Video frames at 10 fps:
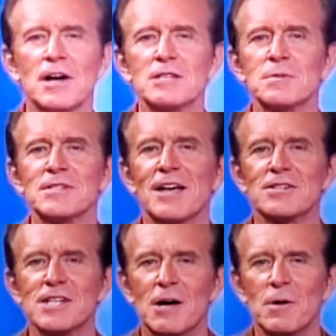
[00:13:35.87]
with the husbands now
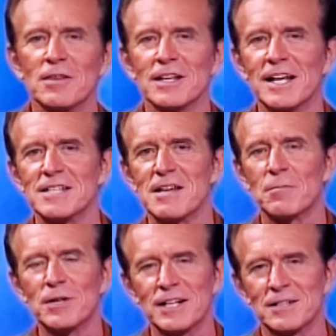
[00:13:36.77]
to see how well the ladies
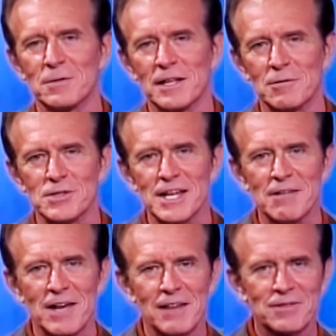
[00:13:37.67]
have predicted what they will
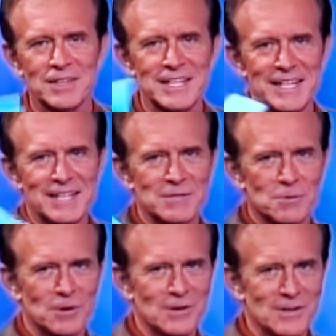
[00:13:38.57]
say right after these
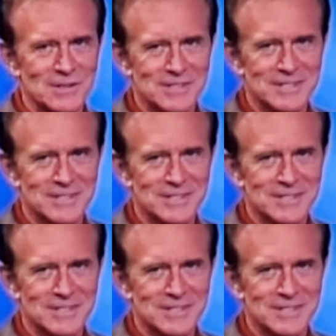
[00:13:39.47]
words.